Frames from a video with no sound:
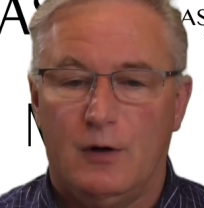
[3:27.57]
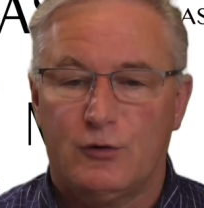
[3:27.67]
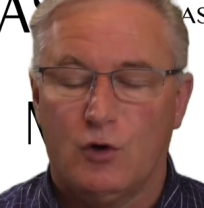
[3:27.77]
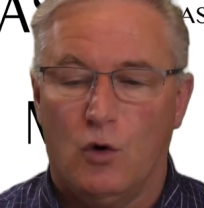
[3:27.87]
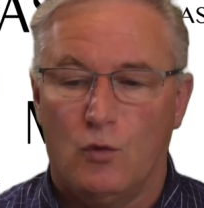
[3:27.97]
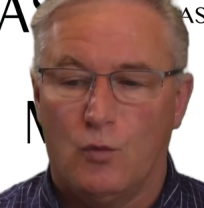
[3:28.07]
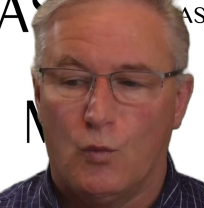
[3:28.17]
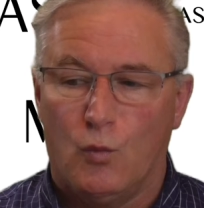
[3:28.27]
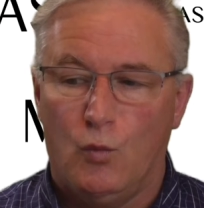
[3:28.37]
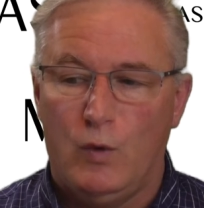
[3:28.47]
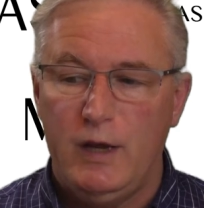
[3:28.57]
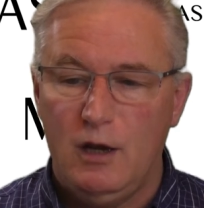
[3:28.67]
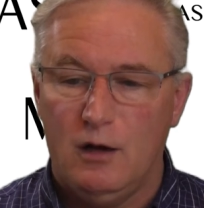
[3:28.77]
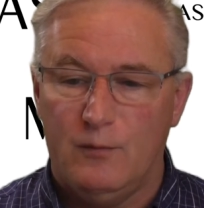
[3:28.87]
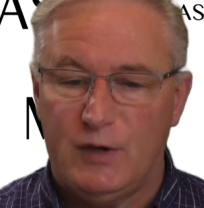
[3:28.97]
So
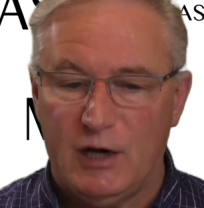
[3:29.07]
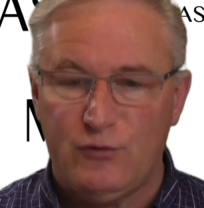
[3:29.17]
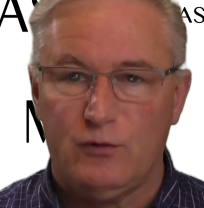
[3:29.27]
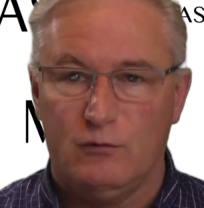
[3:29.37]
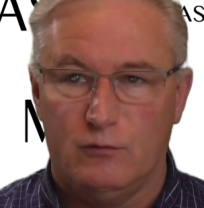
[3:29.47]
because